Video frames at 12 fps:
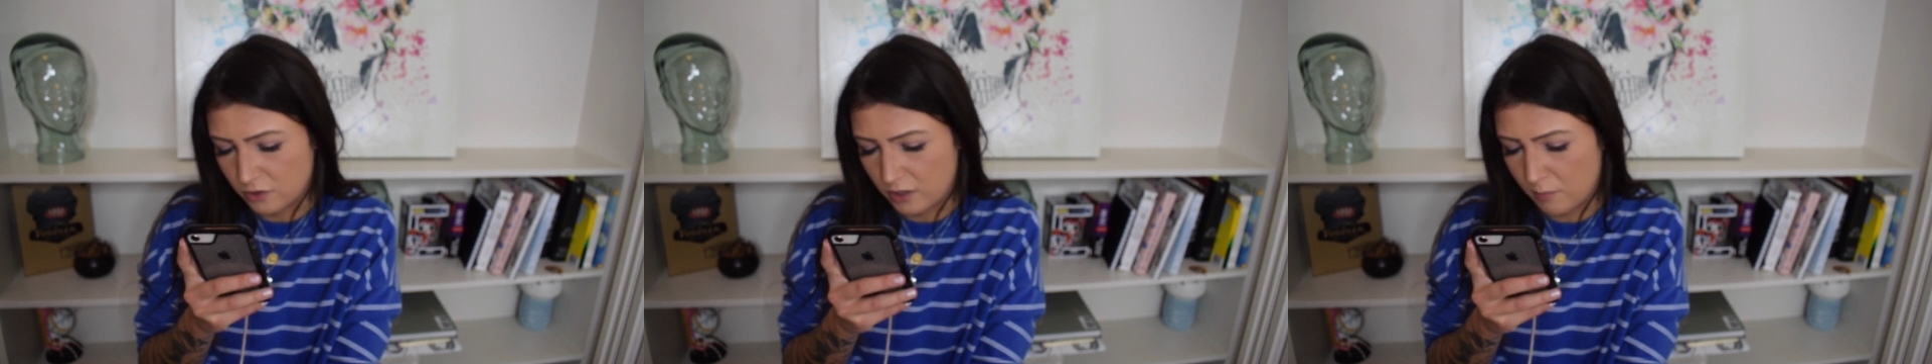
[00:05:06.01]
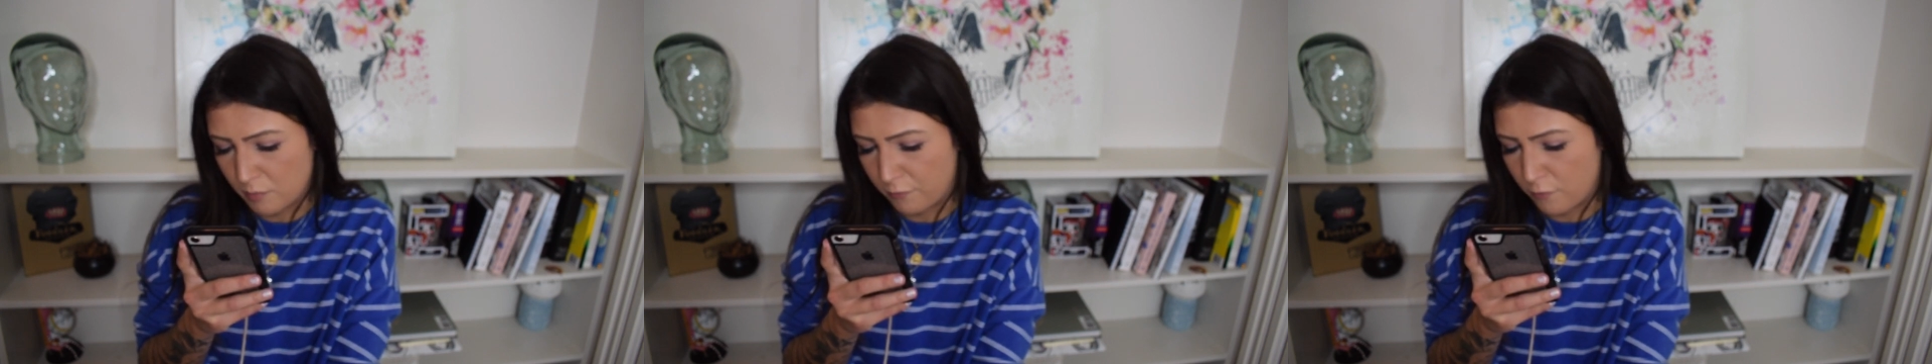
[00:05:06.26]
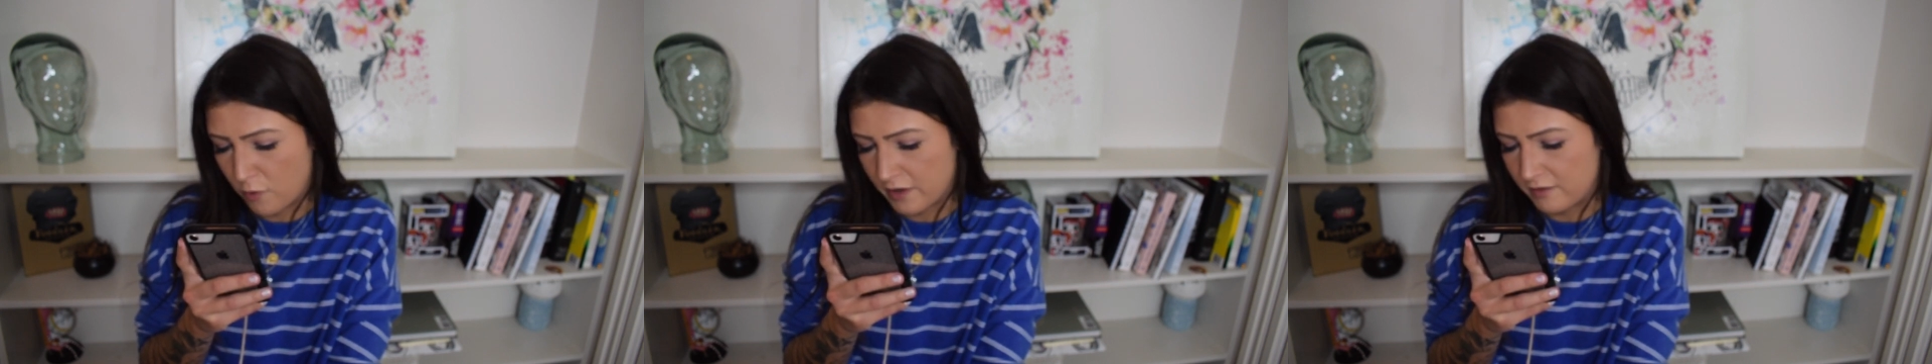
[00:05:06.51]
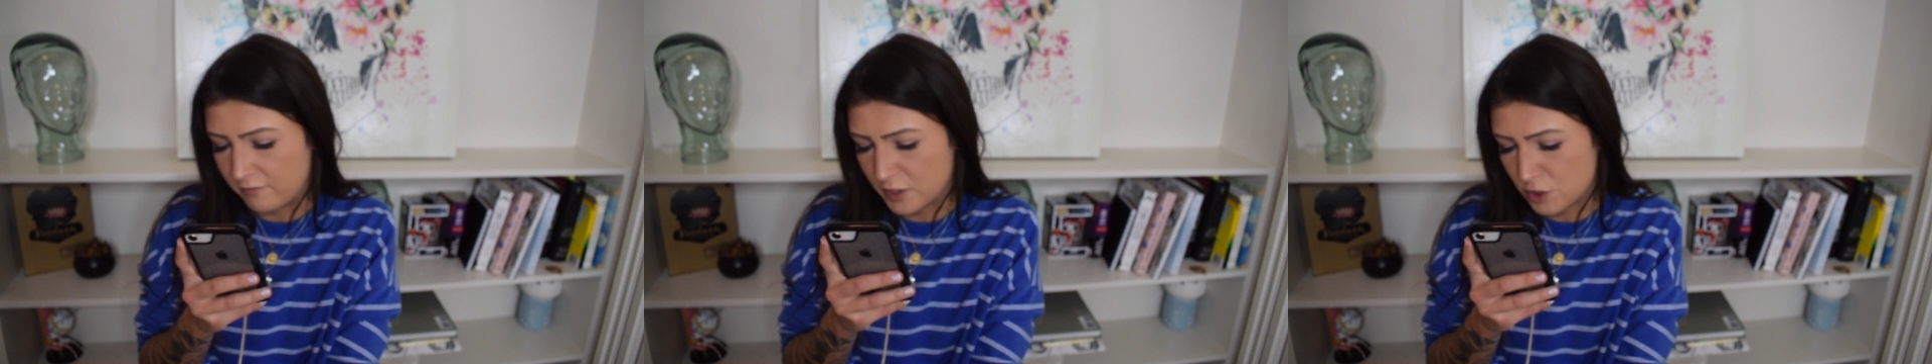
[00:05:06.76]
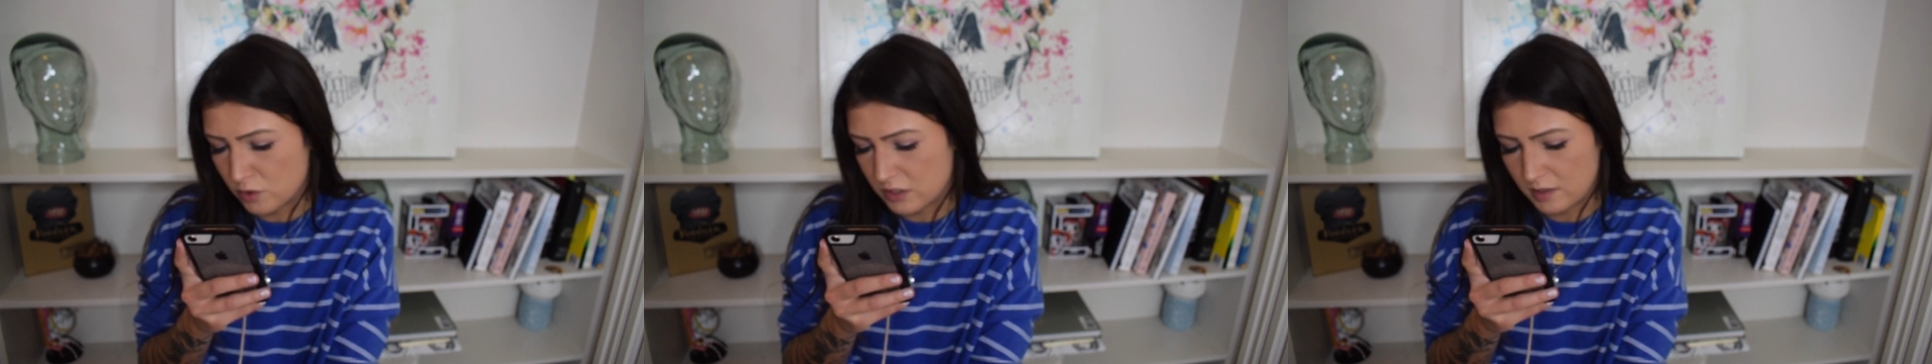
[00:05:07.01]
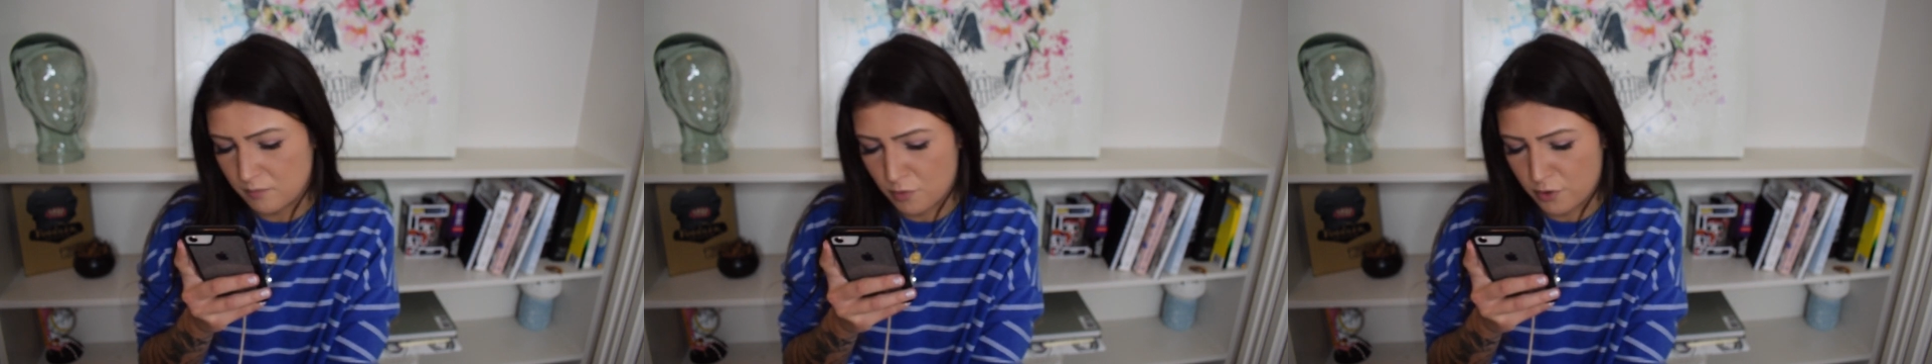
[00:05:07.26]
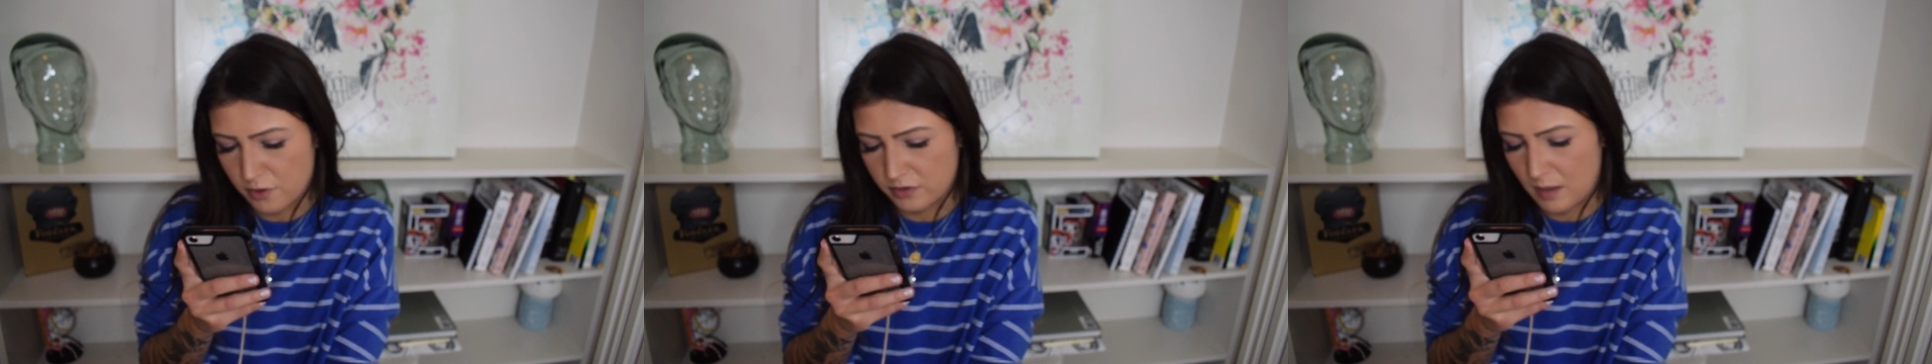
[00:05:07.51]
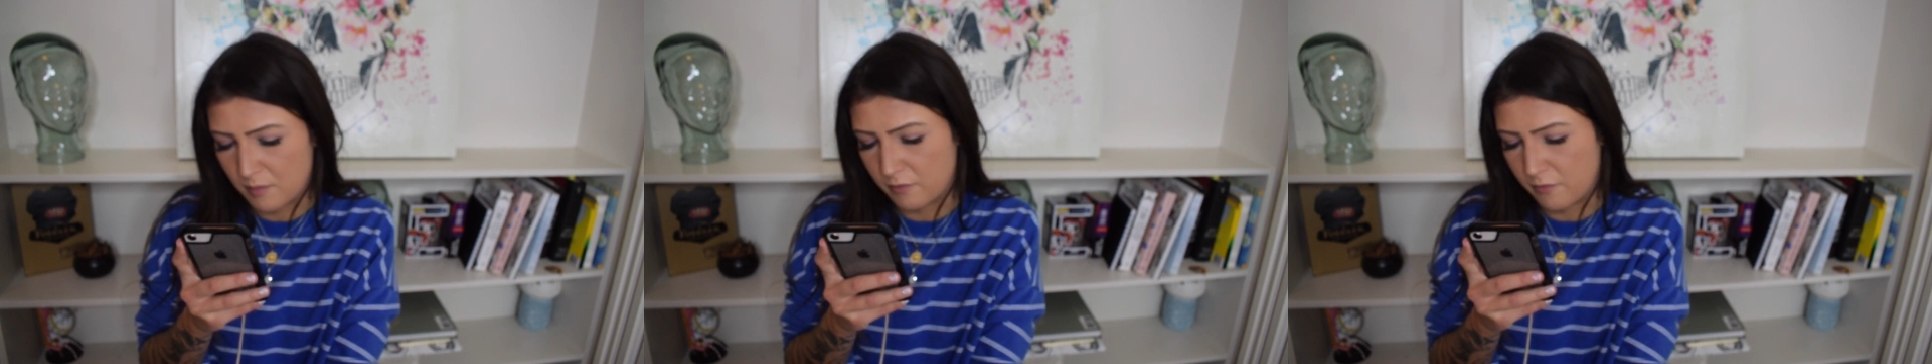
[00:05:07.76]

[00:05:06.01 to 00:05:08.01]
looking before he viciously murdered them in